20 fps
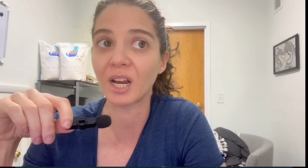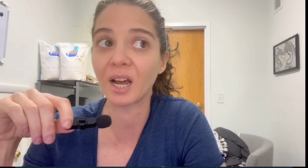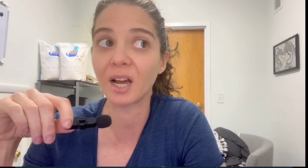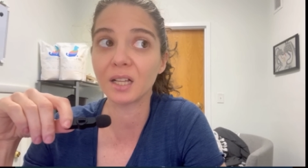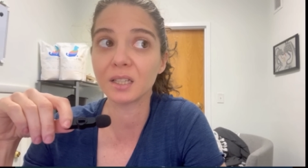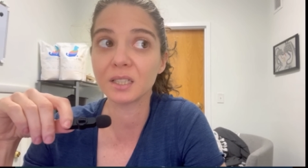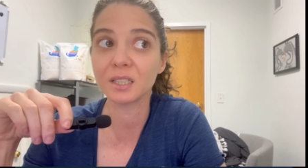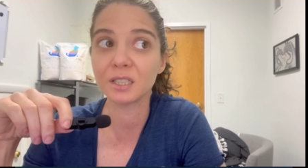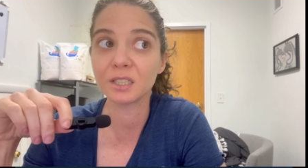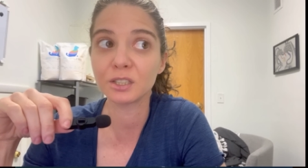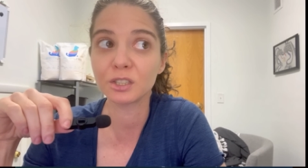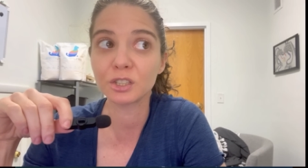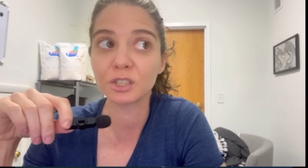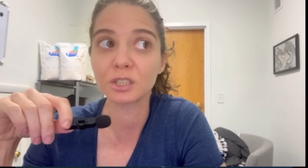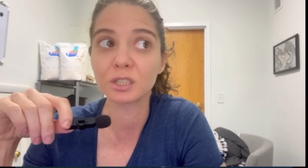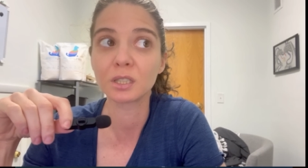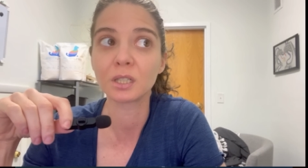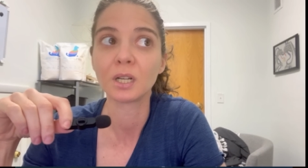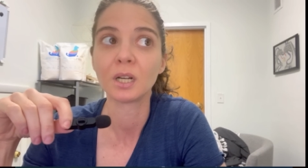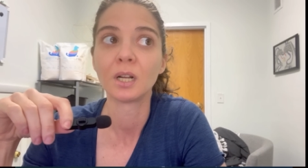
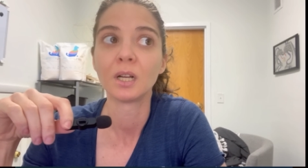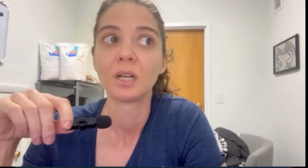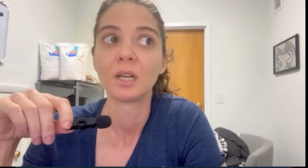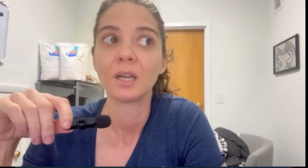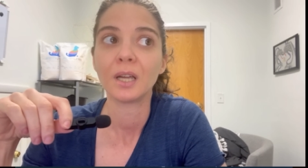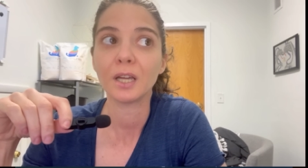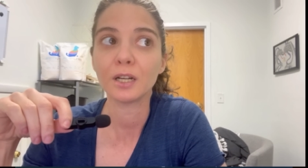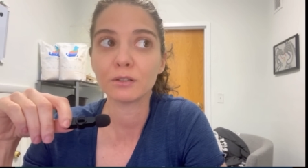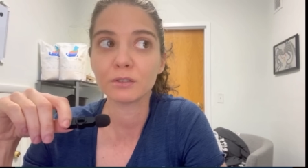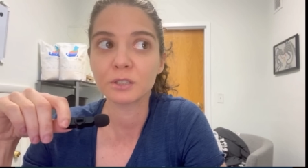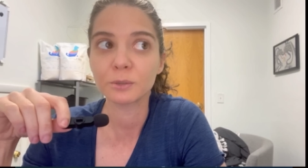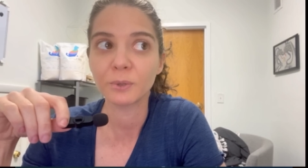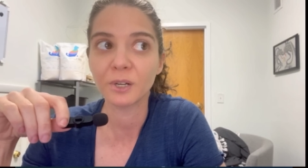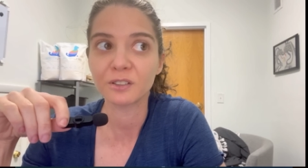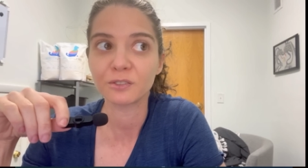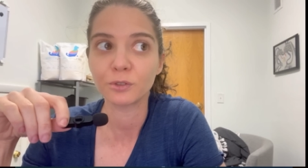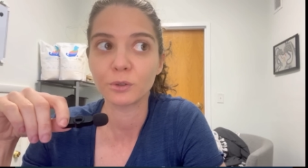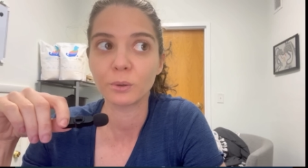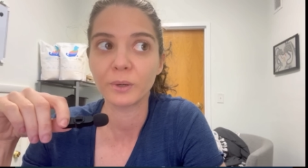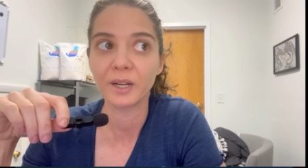challenge in a
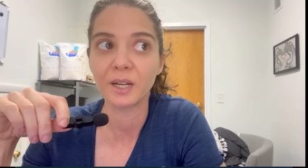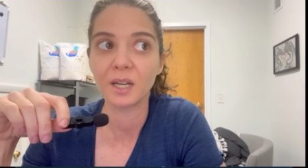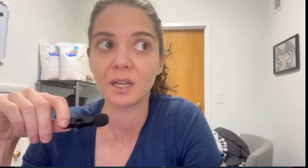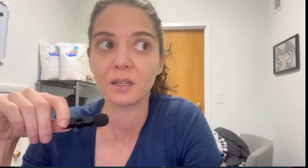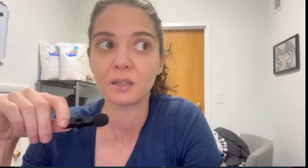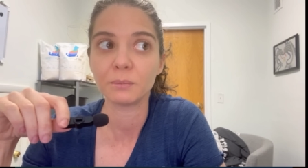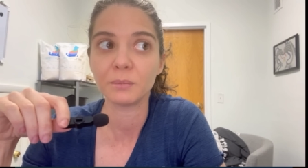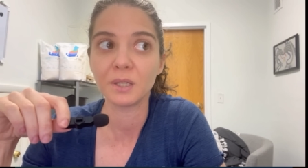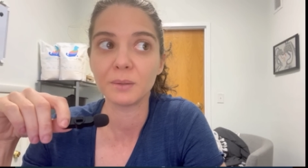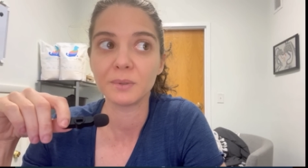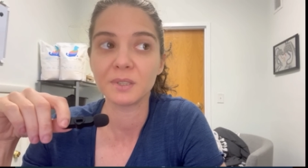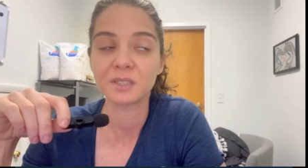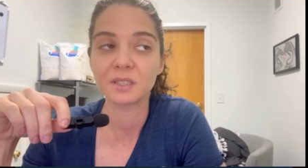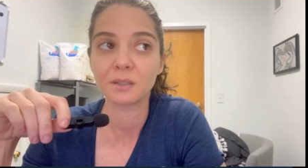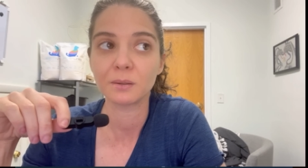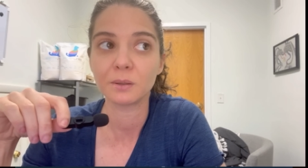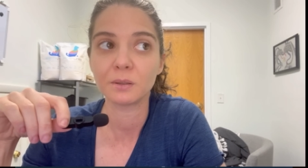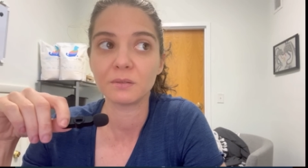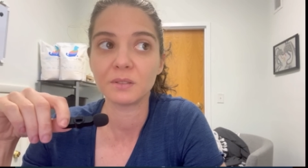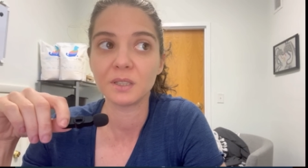respectful way maybe
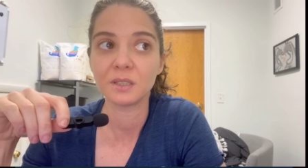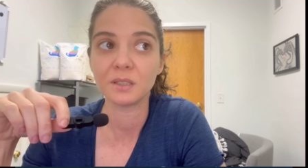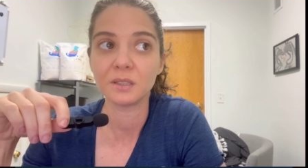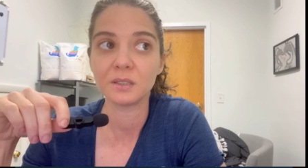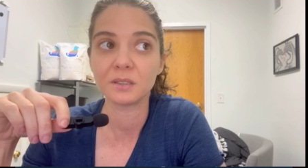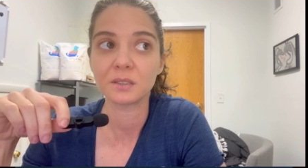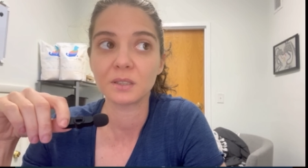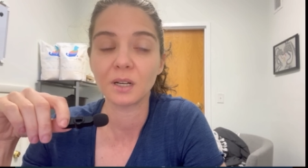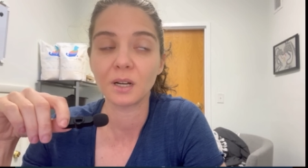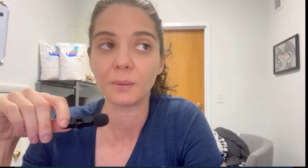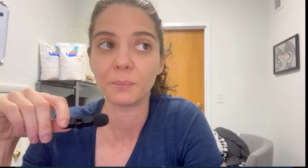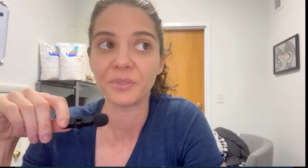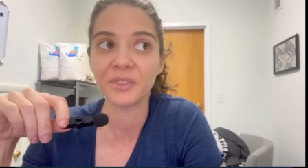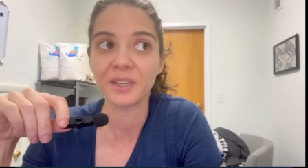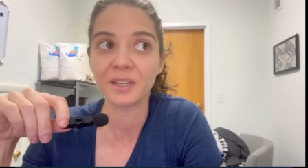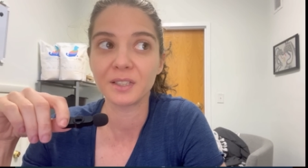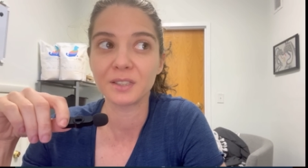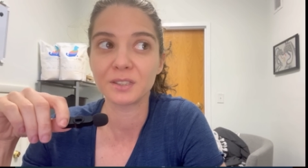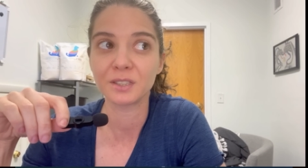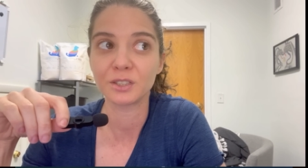some of these
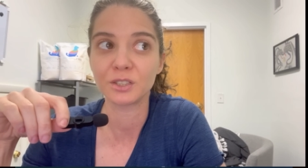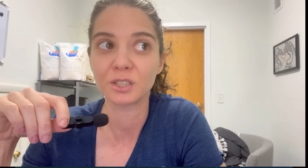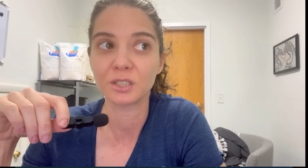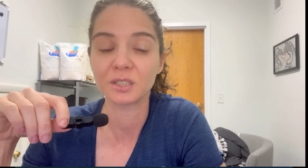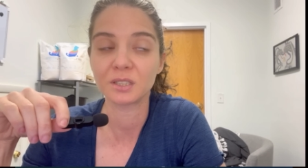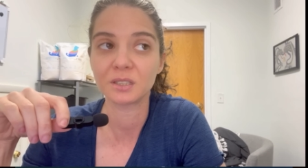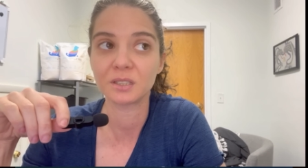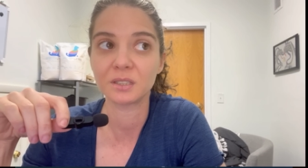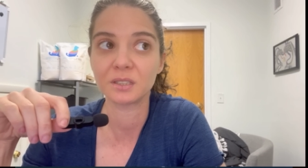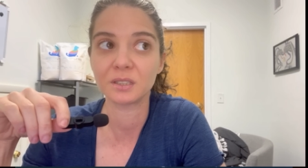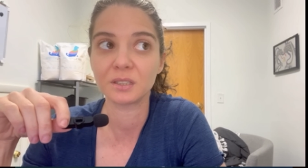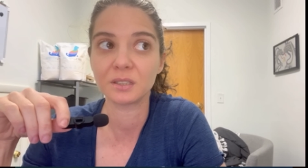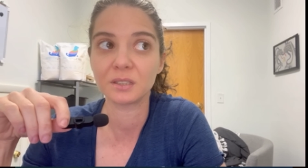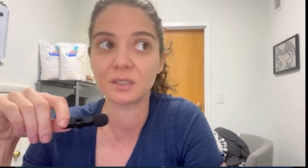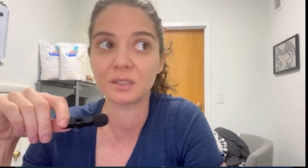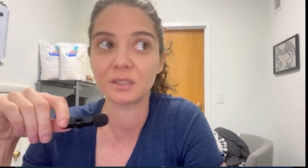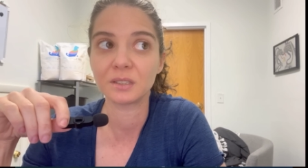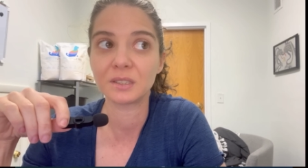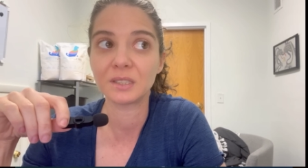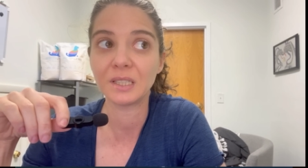um, things that just
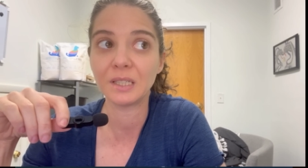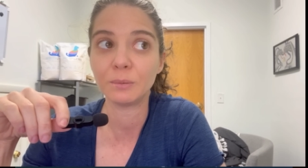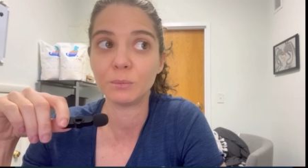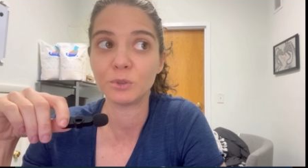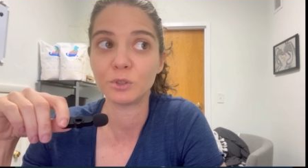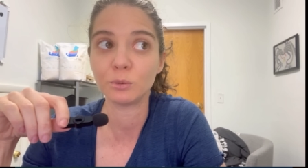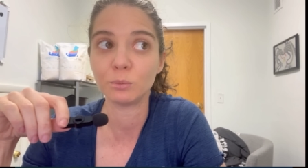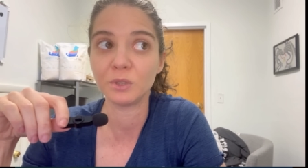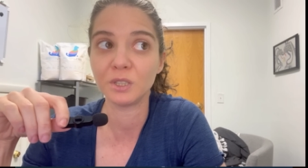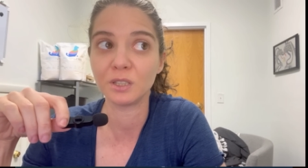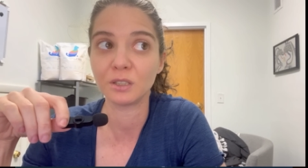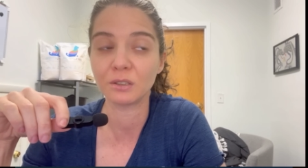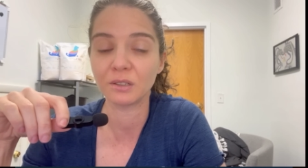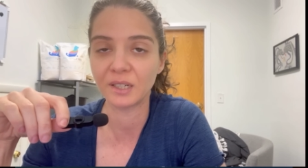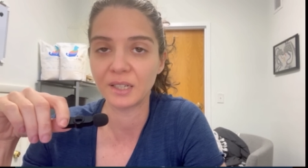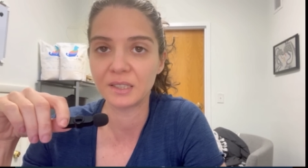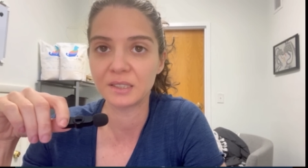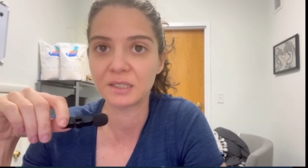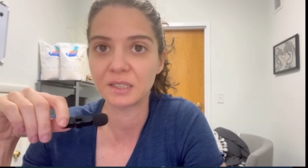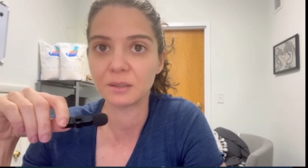seem to be
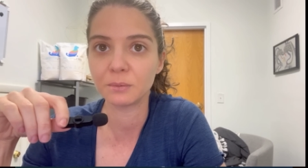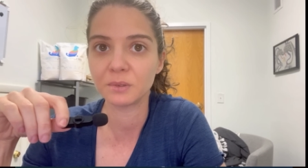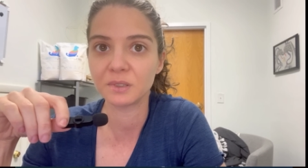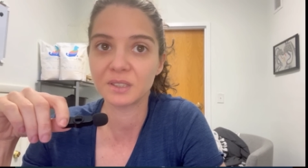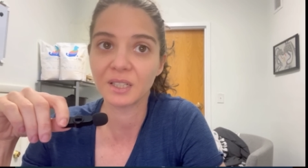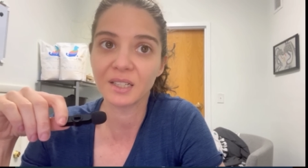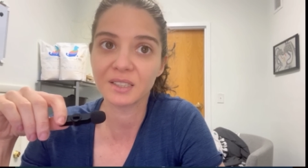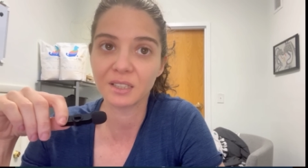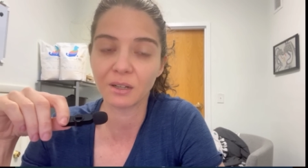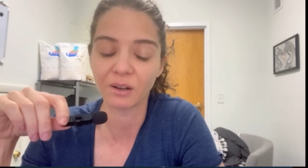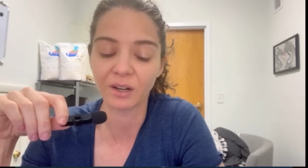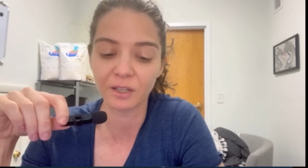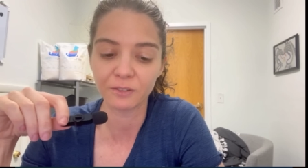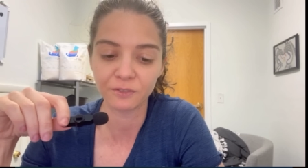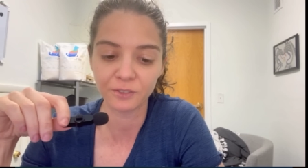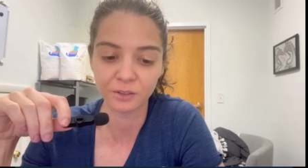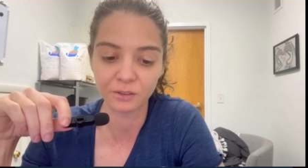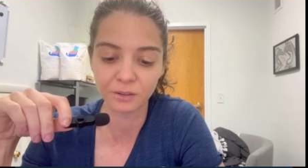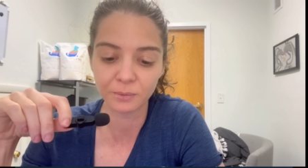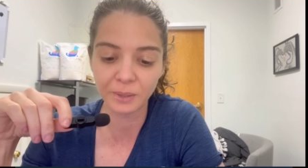crazy that's how
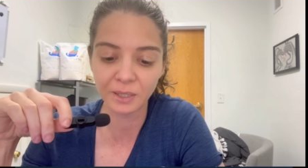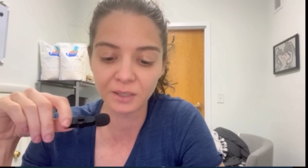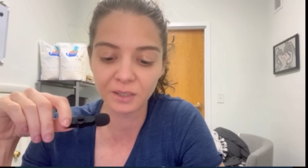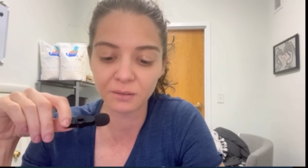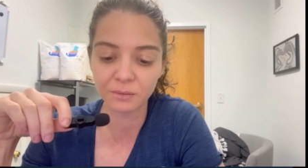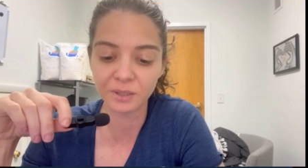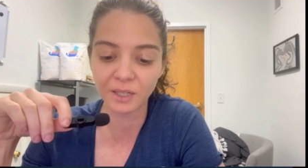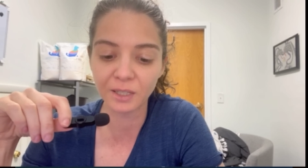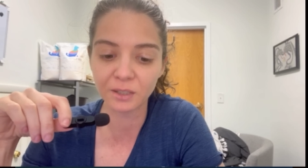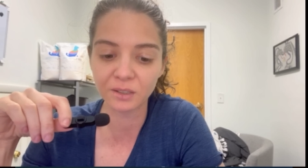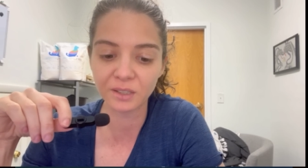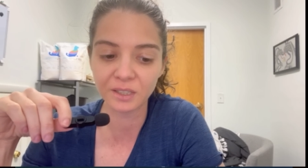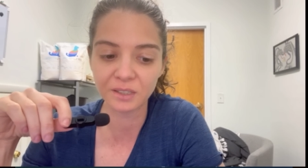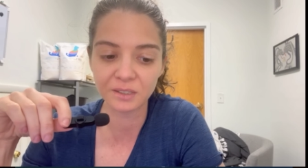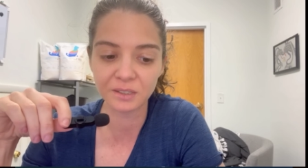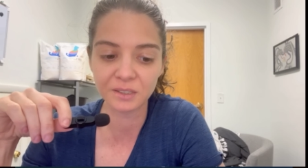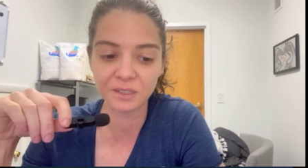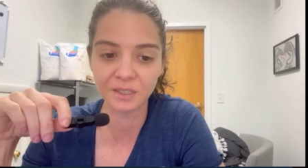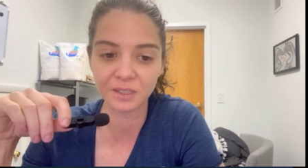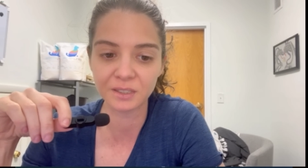I feel about it. When I look
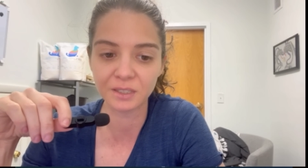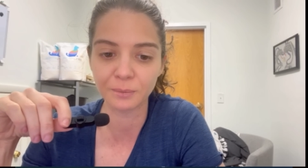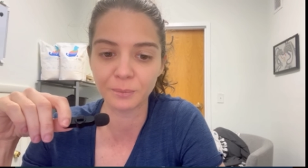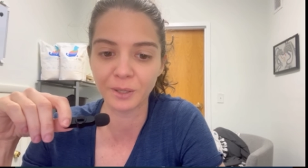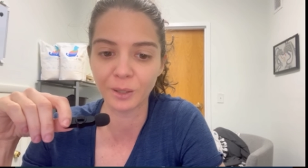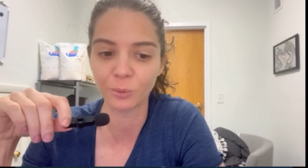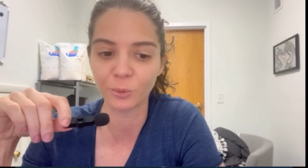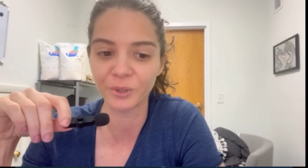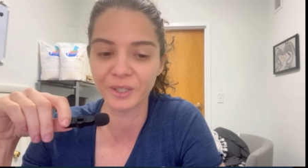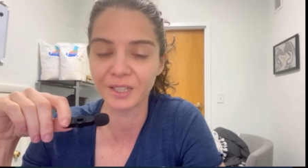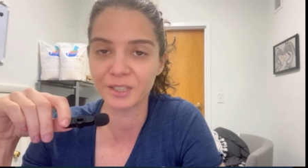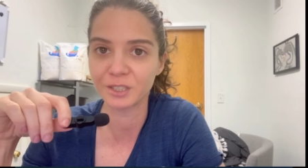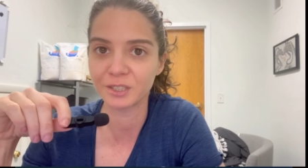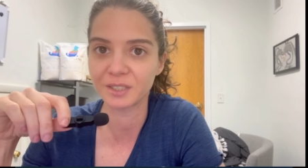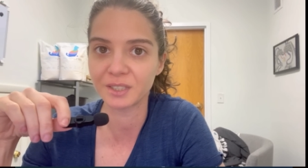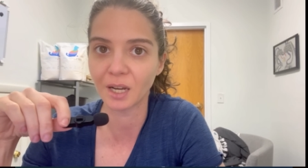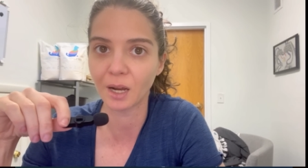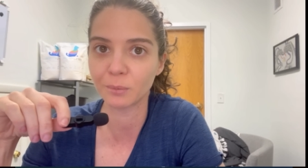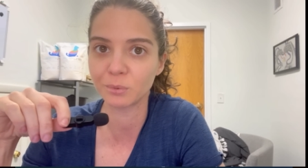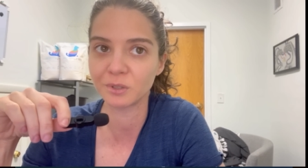at these things, I'm like, well,
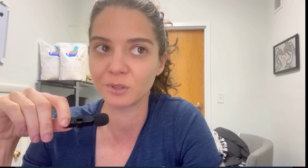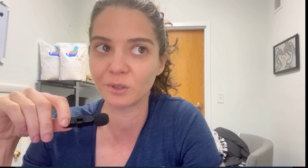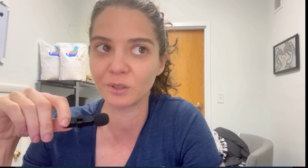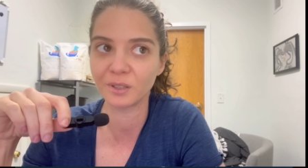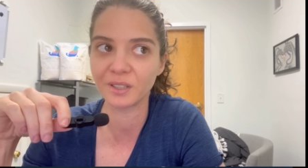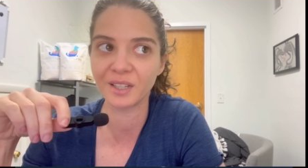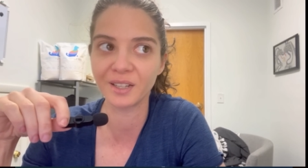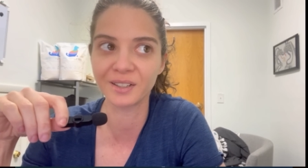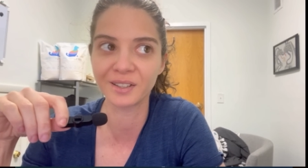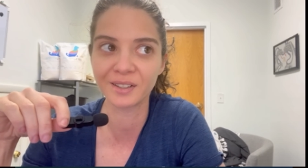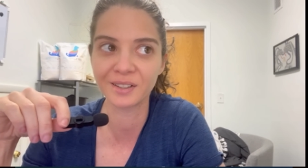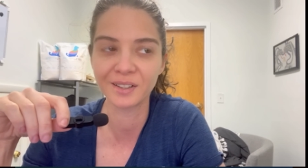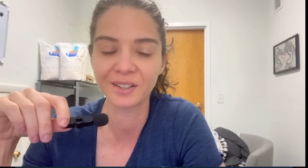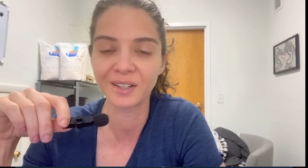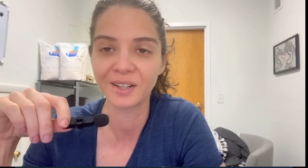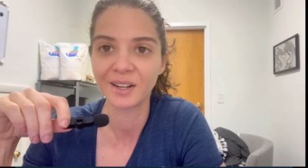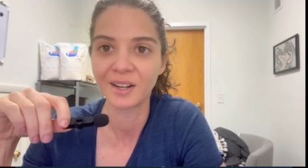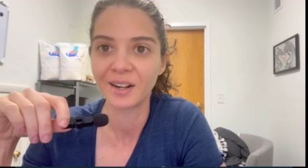that's just absolutely,